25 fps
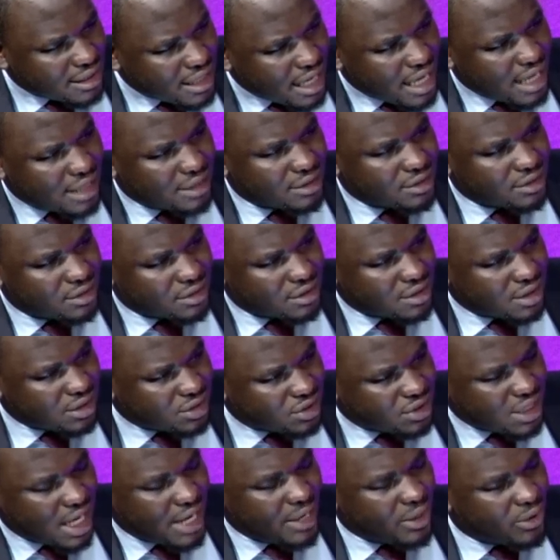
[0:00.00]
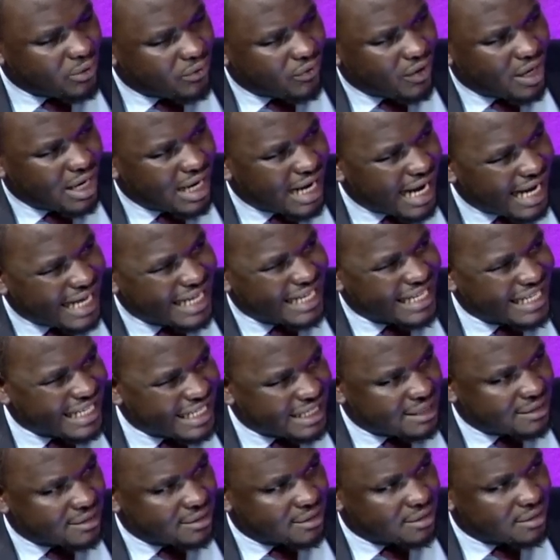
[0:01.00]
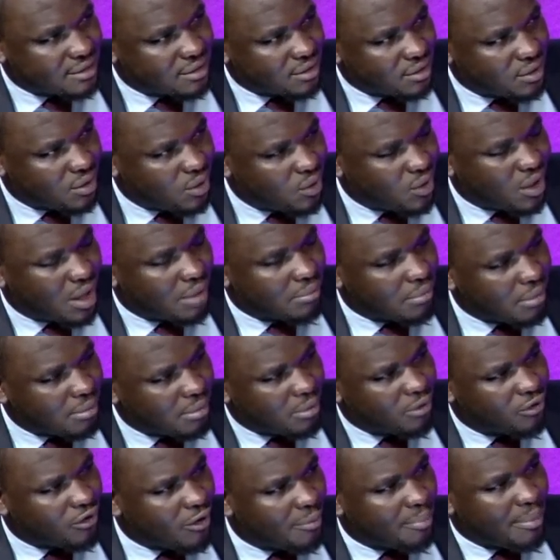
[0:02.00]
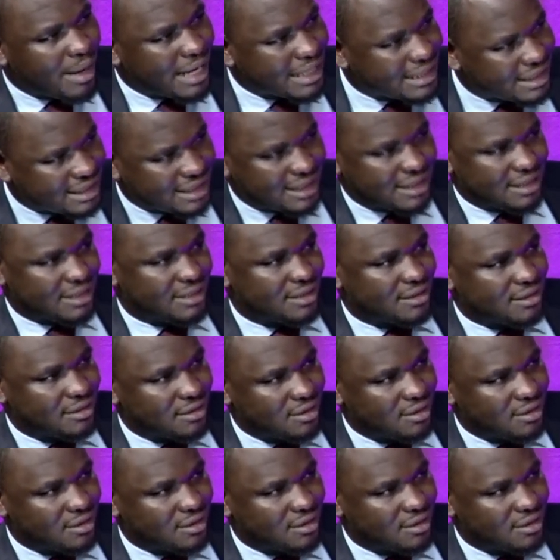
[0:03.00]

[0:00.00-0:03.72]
Does the stand of a candidate or a member of a party